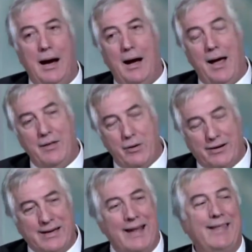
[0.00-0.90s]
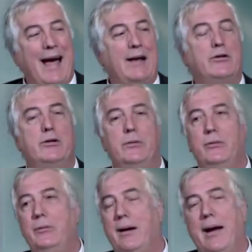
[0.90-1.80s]
Uh, you can take that
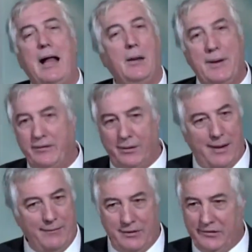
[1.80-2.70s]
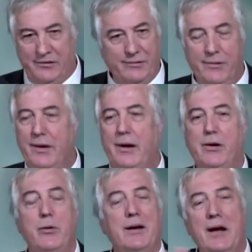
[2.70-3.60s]
to elemental levels.
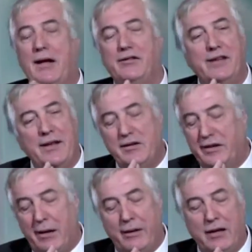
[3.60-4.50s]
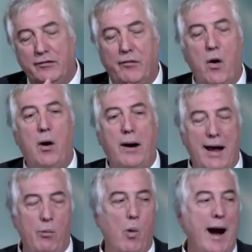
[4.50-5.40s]
There, you can extend this out as far
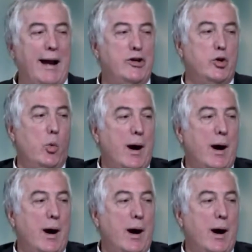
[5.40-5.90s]
and wide as you